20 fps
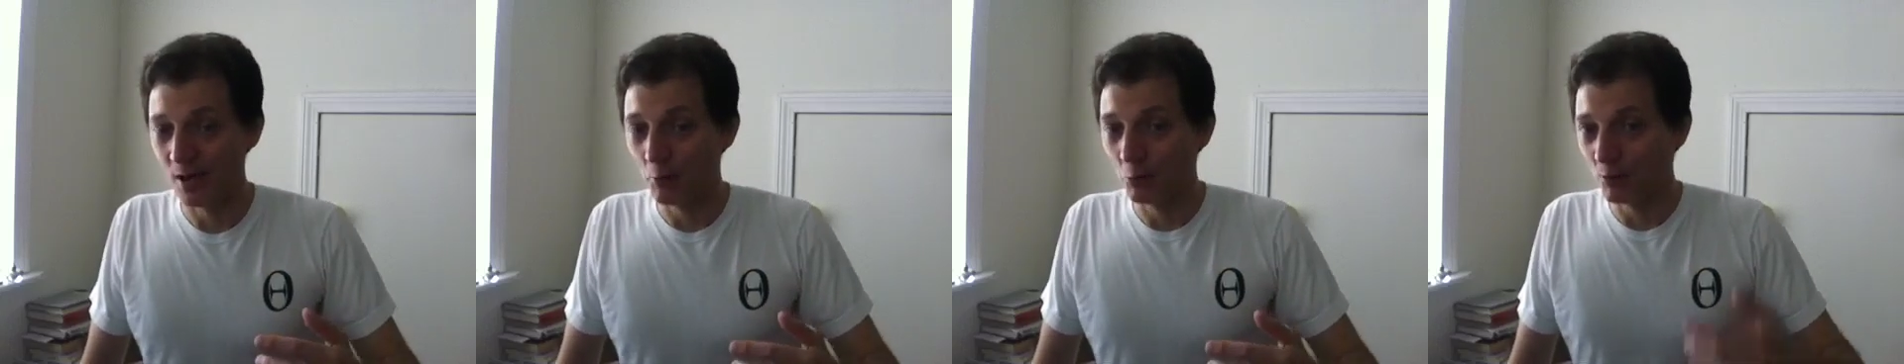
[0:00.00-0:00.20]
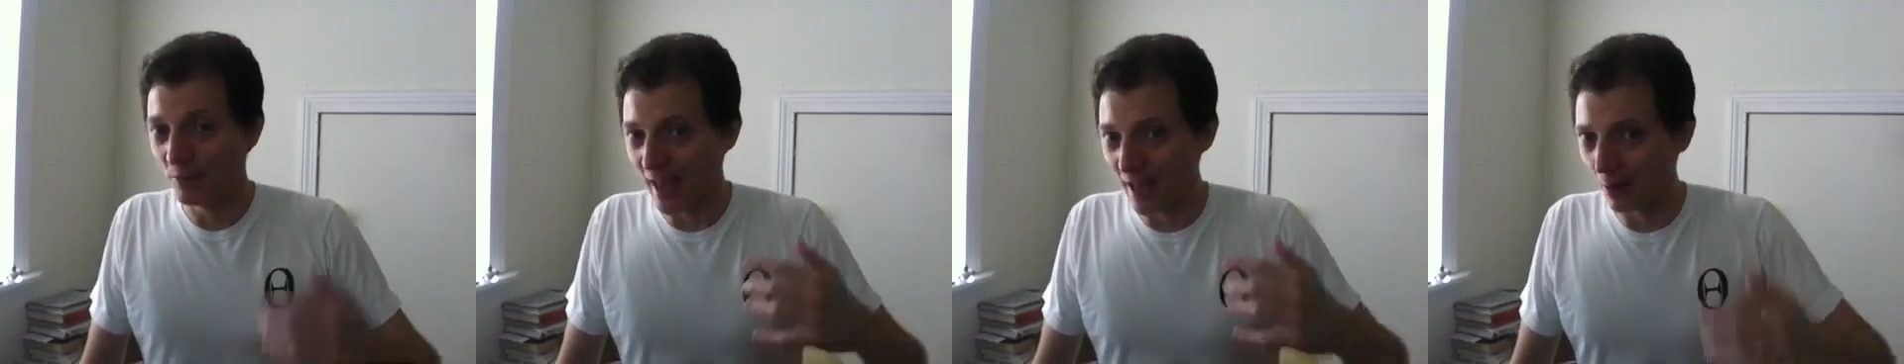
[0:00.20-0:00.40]

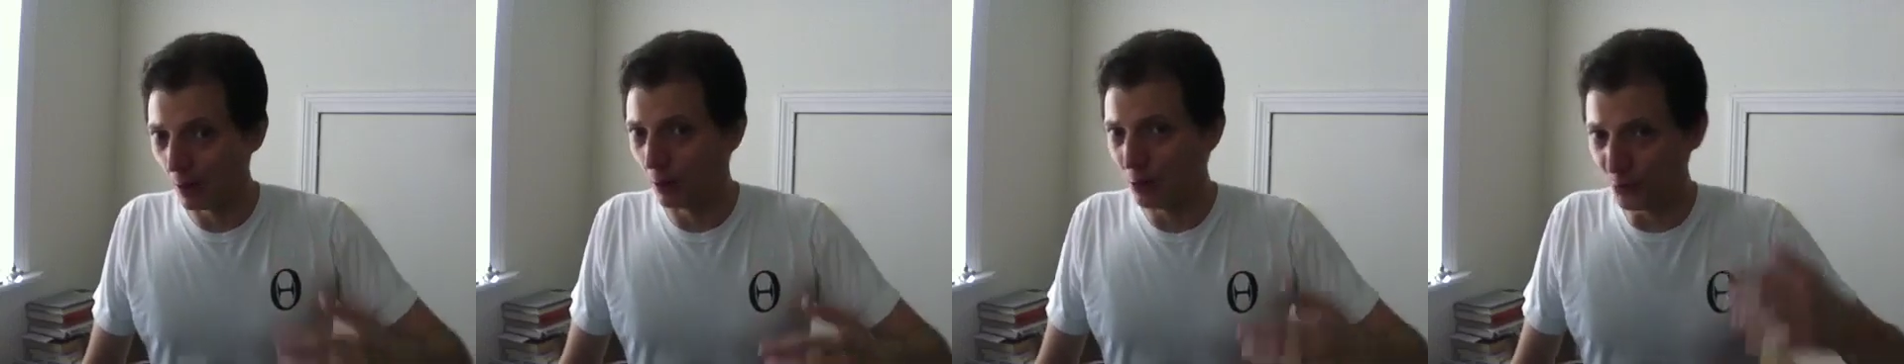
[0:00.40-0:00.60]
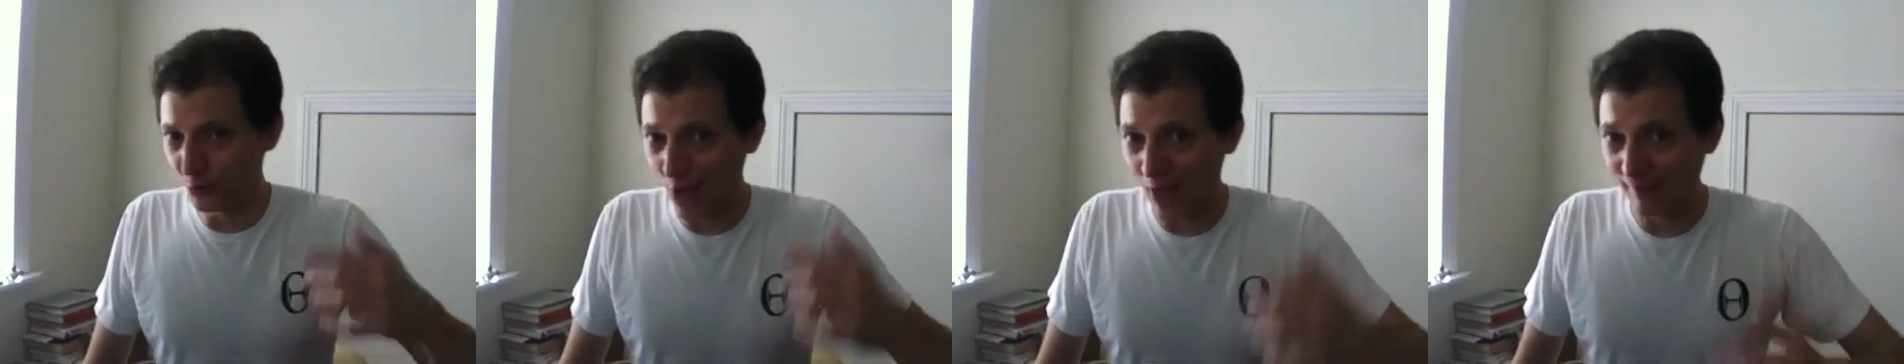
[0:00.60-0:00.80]
would that
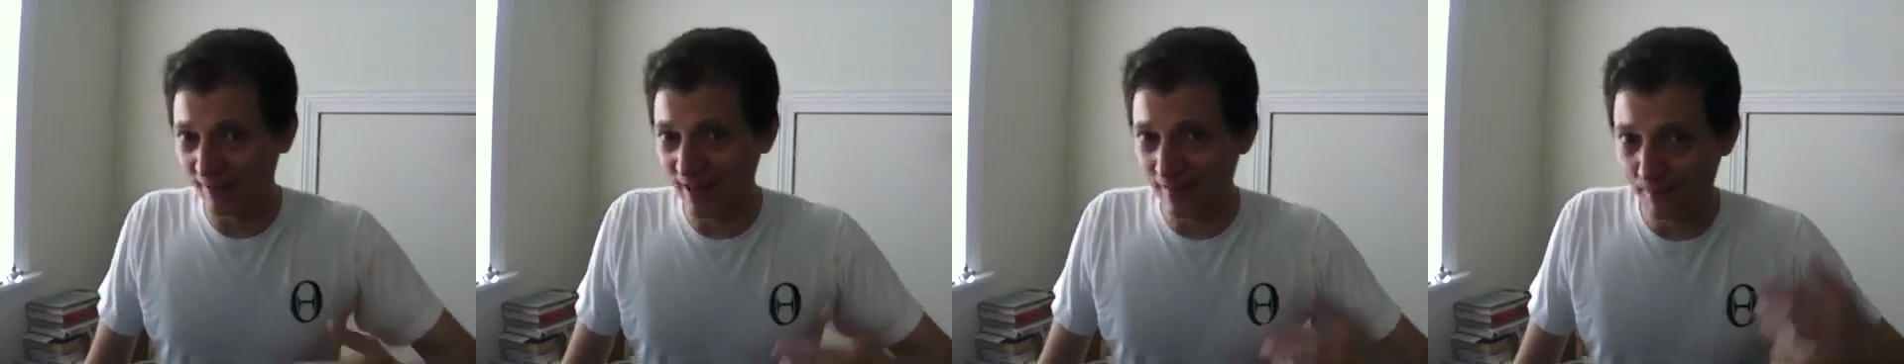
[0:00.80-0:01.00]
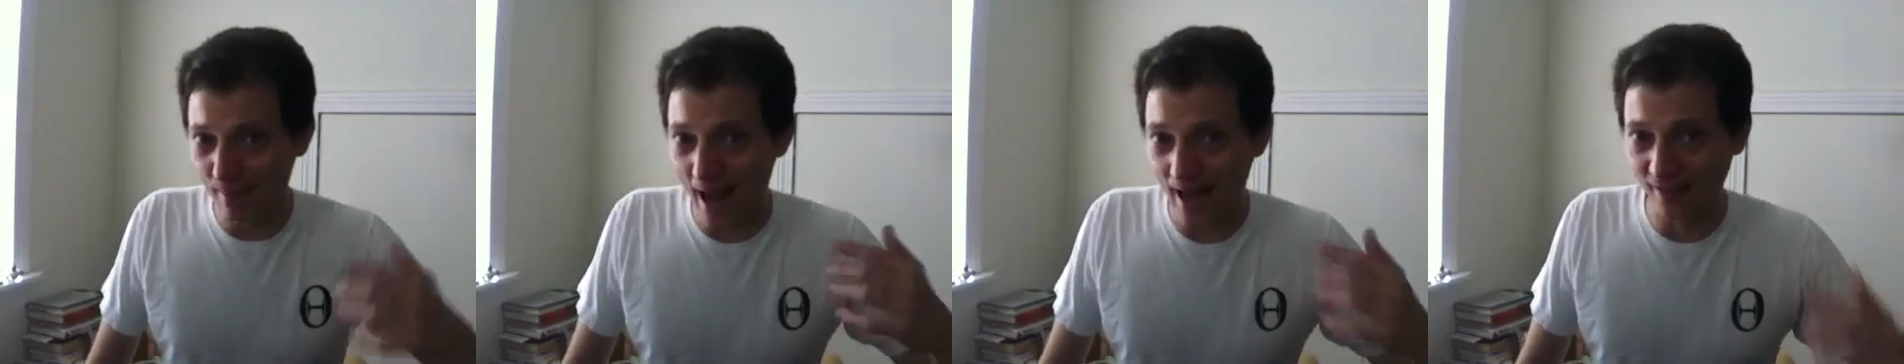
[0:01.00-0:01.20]
also have an
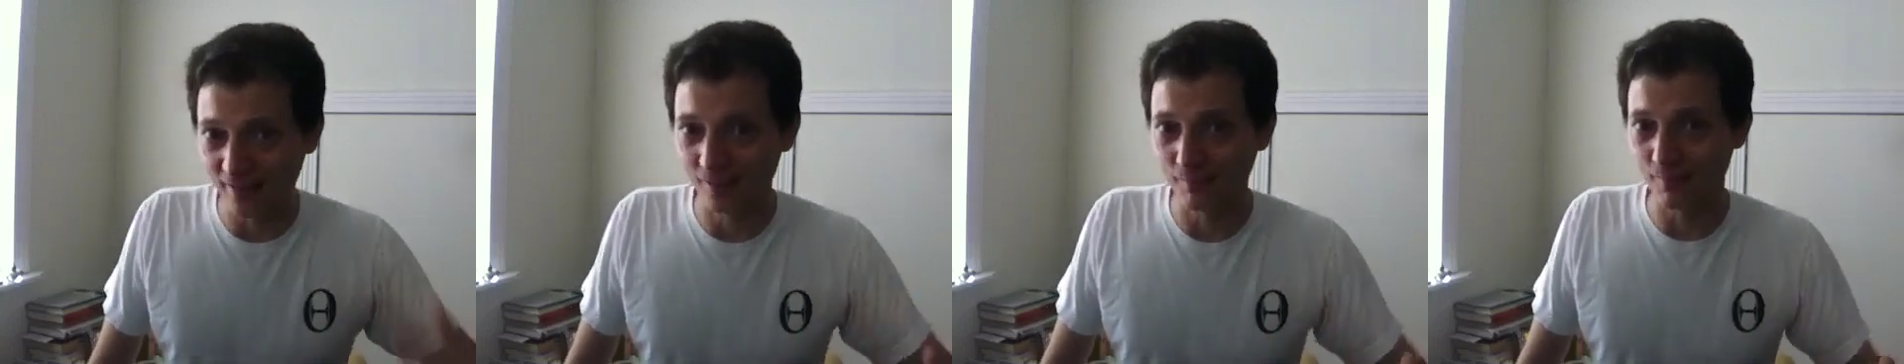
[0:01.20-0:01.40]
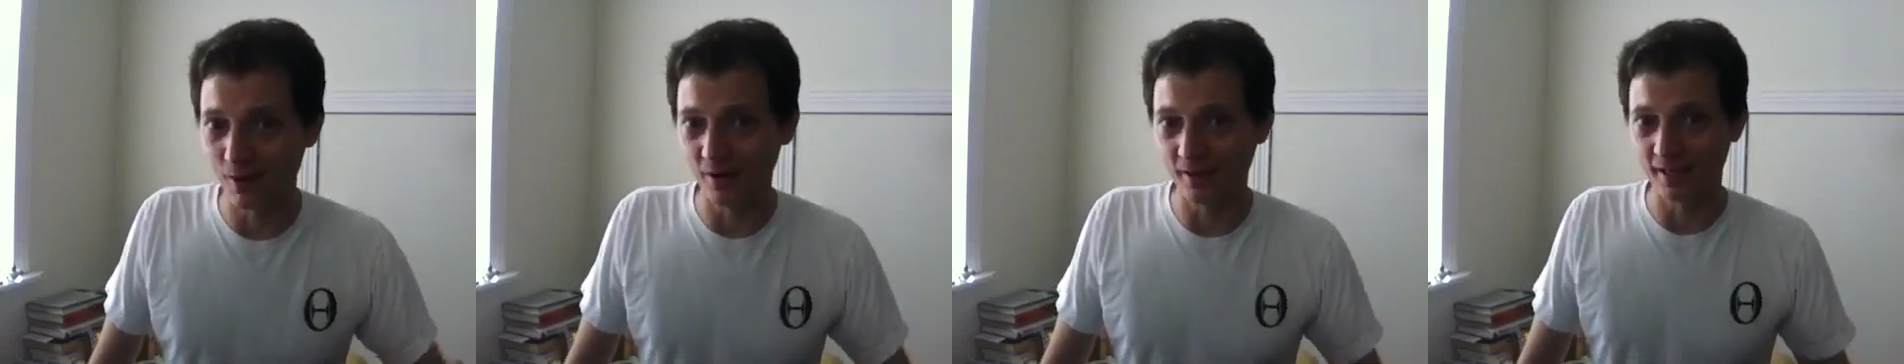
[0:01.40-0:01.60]
impact on
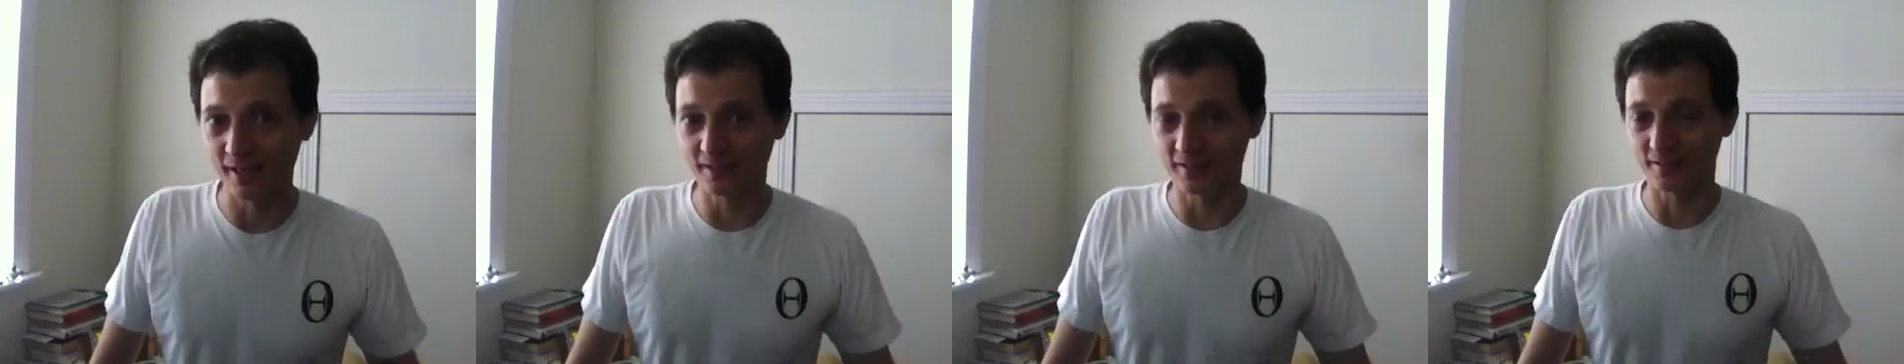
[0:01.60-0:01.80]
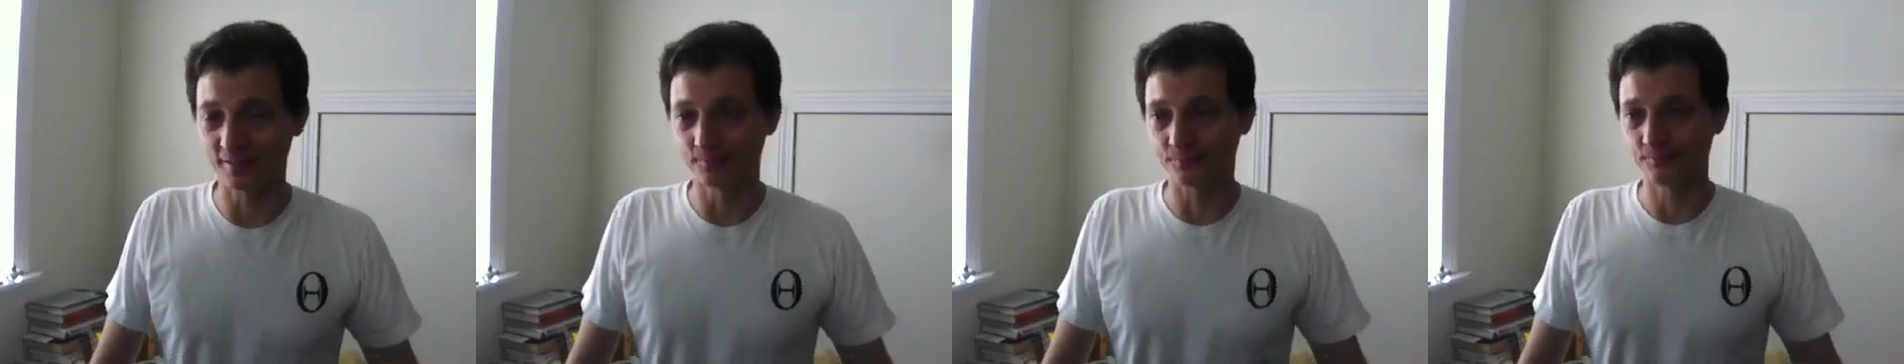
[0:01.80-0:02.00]
the
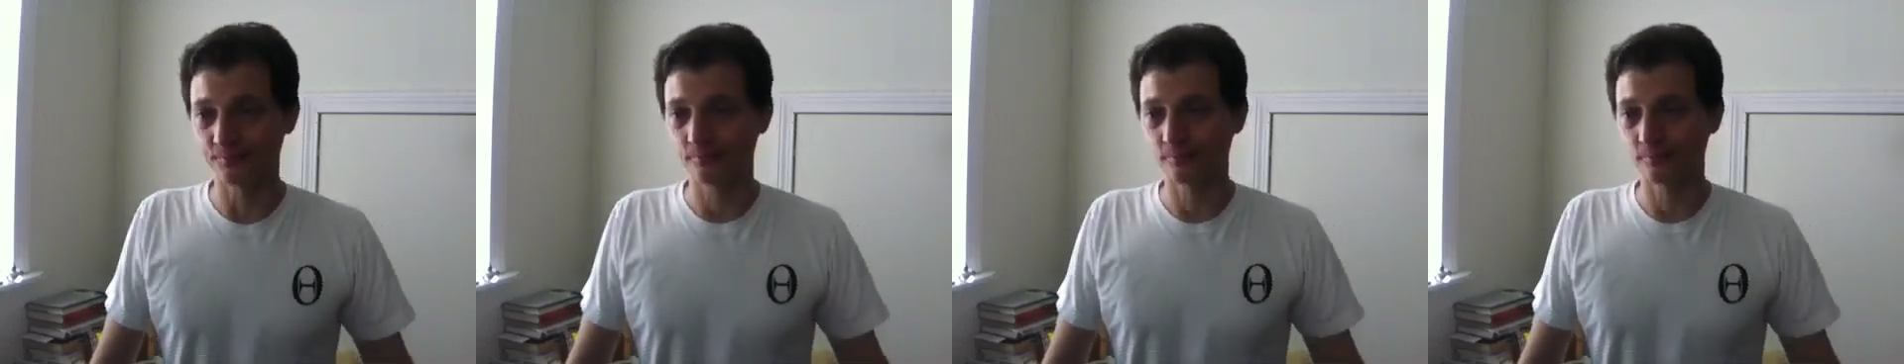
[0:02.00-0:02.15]
markets?